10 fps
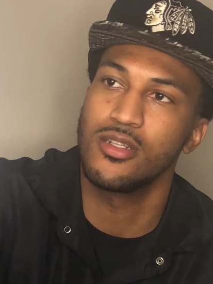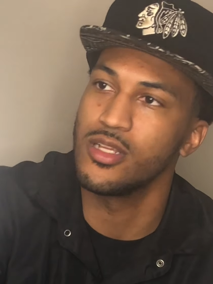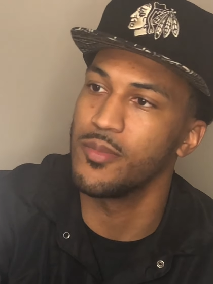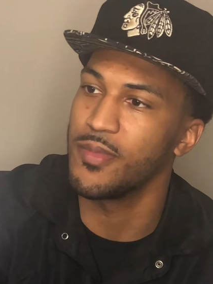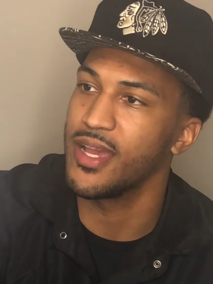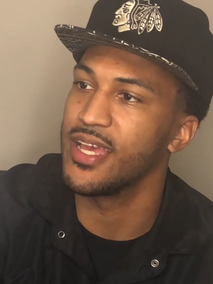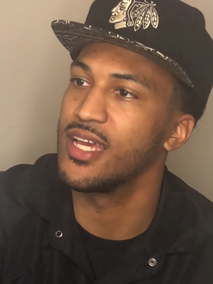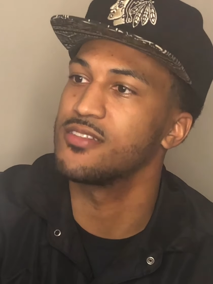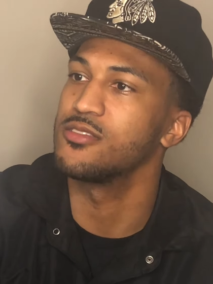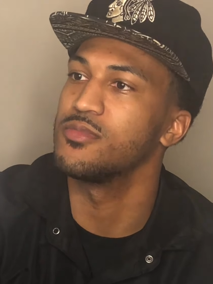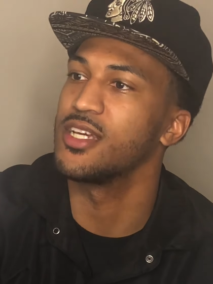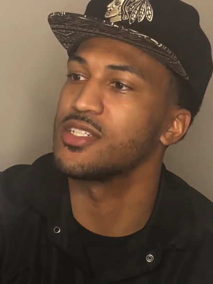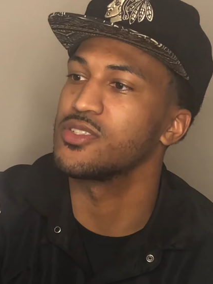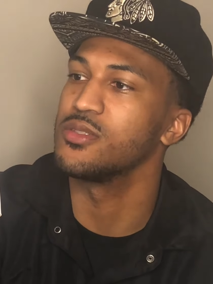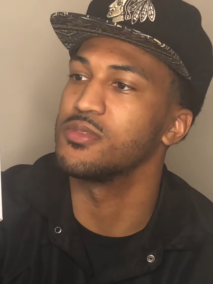It might have some neck
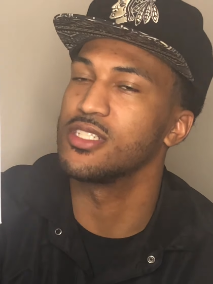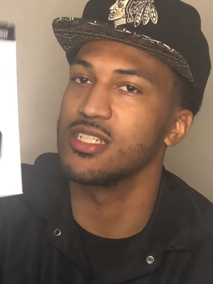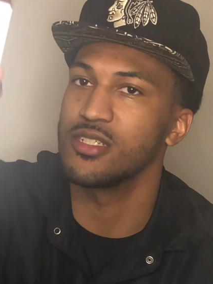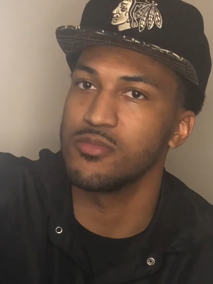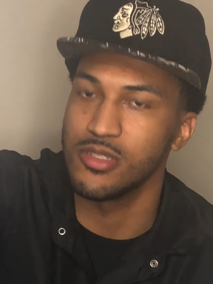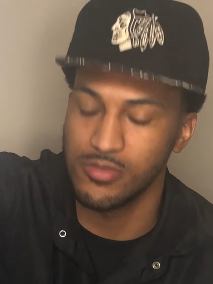strips in it, but